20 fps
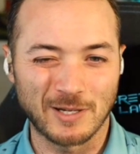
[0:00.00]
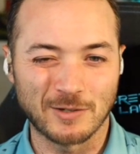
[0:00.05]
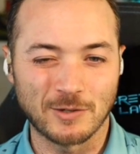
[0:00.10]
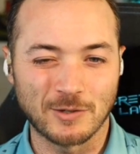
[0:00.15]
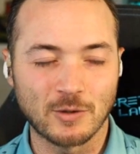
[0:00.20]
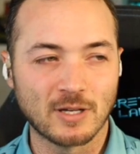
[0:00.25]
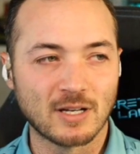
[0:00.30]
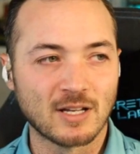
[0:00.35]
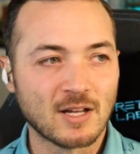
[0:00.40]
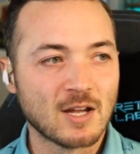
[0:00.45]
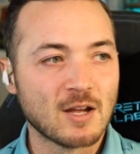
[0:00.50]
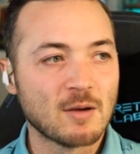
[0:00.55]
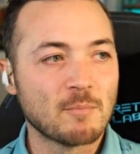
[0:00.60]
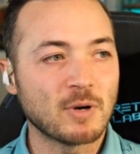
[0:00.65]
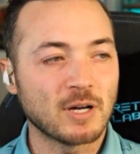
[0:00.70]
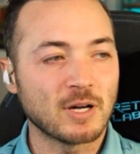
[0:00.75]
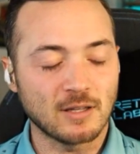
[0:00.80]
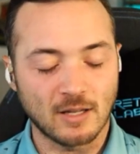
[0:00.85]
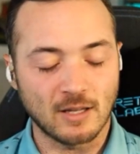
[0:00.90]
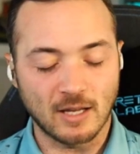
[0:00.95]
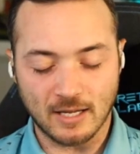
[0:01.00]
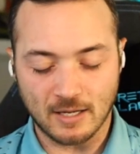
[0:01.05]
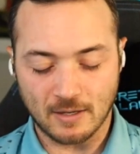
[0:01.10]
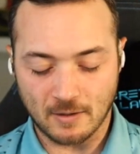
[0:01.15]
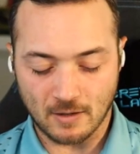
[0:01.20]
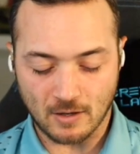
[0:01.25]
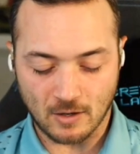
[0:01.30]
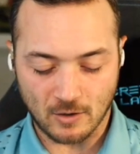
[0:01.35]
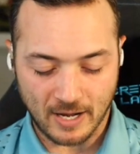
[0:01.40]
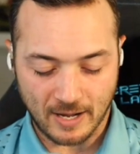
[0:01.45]
way to do it, but
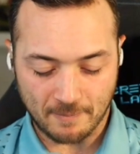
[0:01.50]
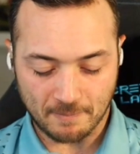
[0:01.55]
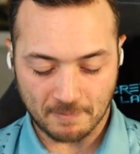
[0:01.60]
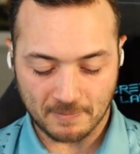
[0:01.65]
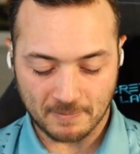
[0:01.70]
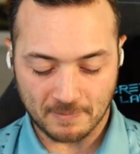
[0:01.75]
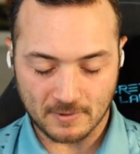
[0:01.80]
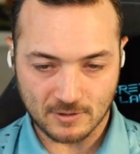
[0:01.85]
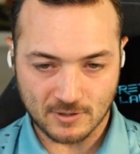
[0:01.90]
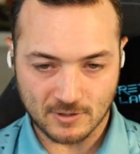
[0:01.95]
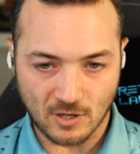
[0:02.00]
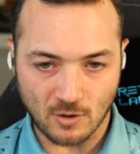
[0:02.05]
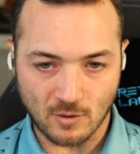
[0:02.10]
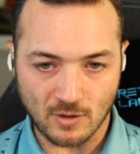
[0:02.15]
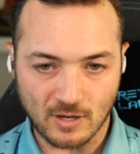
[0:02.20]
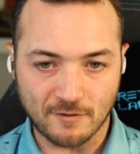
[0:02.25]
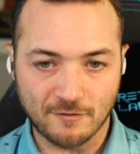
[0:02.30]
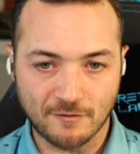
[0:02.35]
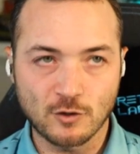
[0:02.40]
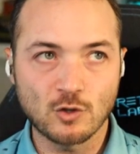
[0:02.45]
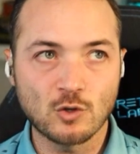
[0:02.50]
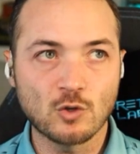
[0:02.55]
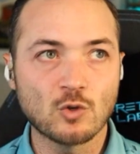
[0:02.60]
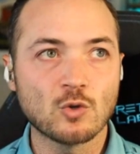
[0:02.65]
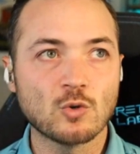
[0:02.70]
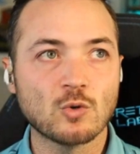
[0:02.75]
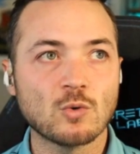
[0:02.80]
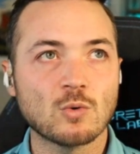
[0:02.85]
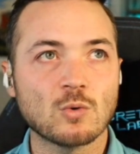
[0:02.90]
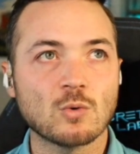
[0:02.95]
like, okay, so if
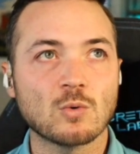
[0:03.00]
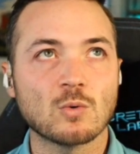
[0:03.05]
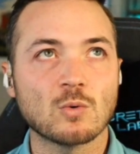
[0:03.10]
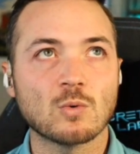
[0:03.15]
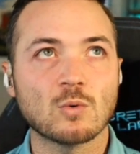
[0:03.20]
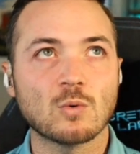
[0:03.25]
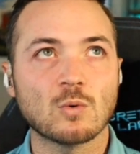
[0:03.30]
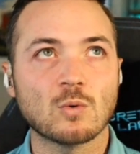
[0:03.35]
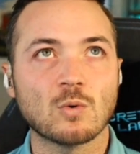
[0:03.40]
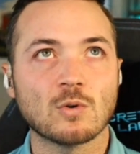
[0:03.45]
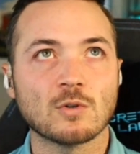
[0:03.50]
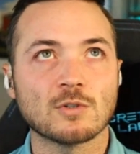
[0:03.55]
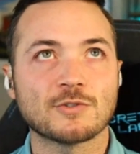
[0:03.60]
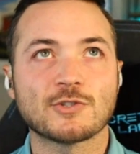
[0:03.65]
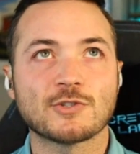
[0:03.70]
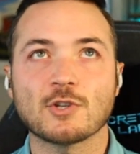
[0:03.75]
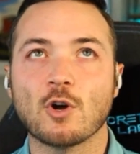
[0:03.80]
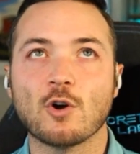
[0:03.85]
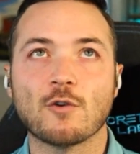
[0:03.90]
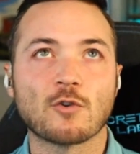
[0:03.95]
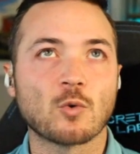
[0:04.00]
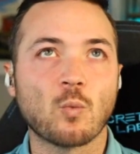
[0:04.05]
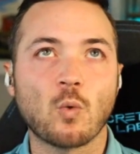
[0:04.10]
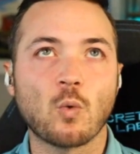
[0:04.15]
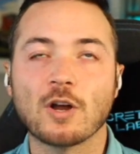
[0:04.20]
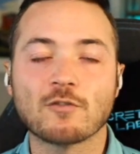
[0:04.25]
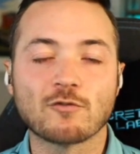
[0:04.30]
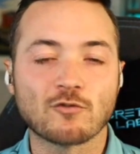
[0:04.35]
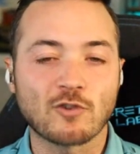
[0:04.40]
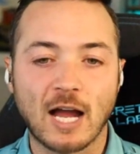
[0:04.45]
you, over
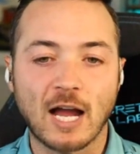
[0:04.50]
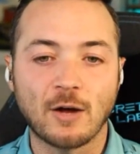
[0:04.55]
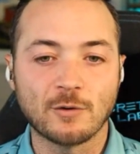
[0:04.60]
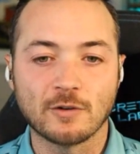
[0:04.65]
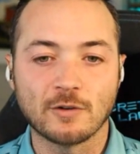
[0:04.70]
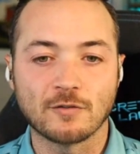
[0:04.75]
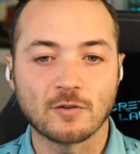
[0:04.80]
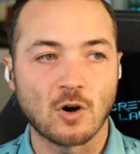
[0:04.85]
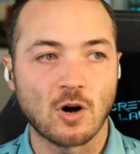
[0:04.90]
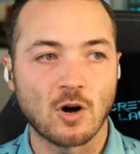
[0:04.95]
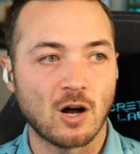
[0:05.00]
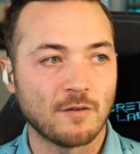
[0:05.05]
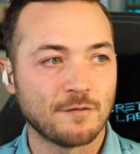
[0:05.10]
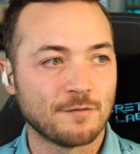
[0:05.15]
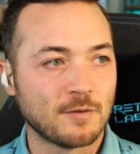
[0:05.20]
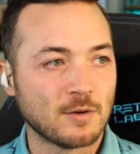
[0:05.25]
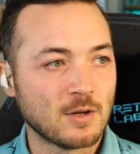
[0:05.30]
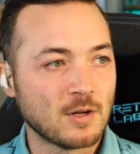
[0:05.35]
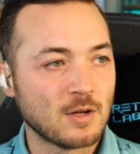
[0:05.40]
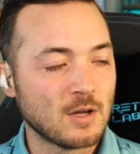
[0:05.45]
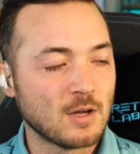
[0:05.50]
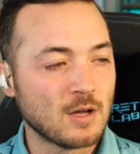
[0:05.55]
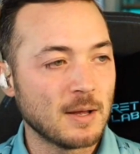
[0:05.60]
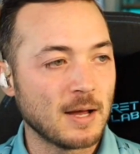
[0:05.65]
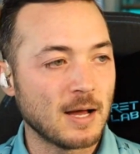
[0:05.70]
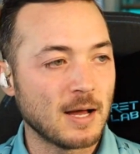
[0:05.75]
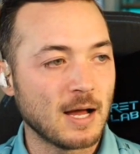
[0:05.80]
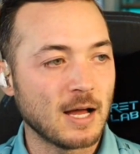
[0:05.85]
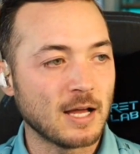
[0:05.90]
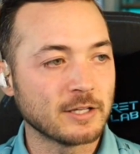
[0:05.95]
one round of golf,
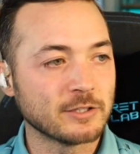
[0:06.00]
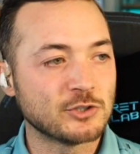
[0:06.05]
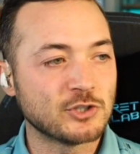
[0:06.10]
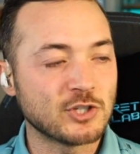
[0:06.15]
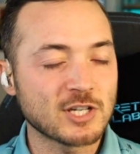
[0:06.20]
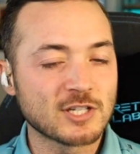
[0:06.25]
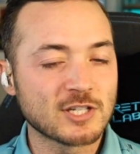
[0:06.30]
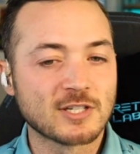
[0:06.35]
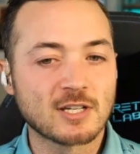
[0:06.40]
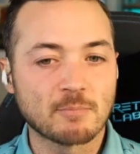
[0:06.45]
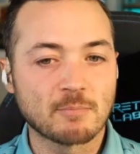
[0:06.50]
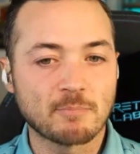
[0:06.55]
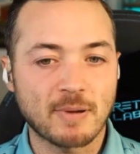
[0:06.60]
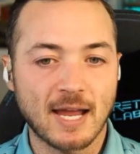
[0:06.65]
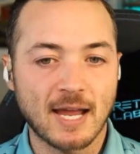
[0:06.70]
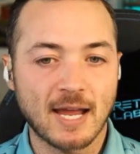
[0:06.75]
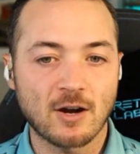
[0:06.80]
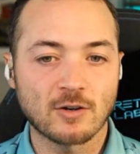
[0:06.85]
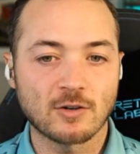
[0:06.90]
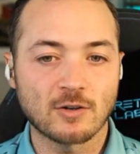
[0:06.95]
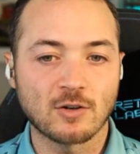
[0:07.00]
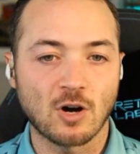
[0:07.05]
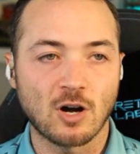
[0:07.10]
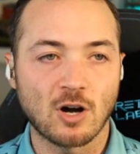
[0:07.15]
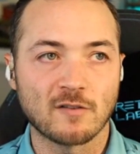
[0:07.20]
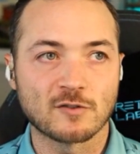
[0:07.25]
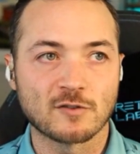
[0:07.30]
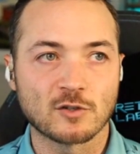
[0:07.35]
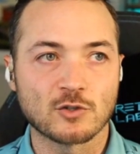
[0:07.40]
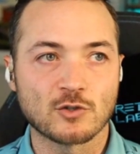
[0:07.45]
uh, just compared
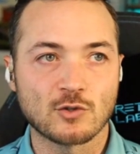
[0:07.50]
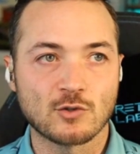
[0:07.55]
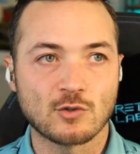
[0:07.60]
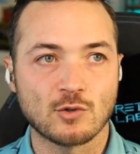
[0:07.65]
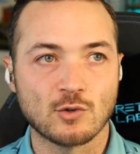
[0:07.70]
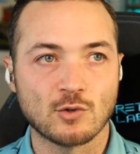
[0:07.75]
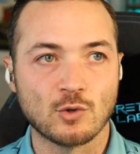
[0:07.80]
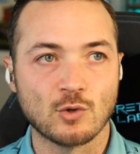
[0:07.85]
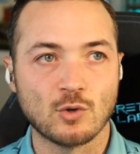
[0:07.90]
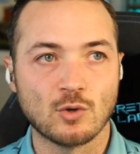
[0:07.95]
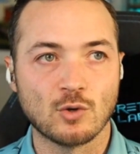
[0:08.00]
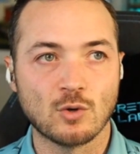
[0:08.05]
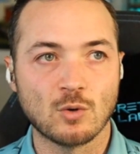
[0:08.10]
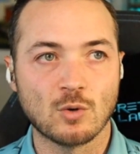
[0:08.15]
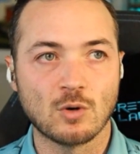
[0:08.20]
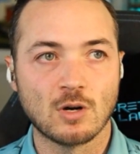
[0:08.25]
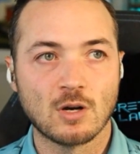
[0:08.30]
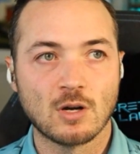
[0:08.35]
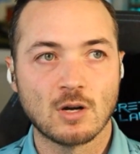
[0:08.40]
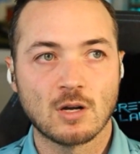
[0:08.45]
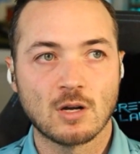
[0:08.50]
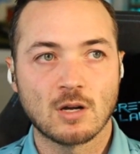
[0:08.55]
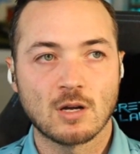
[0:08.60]
golfers to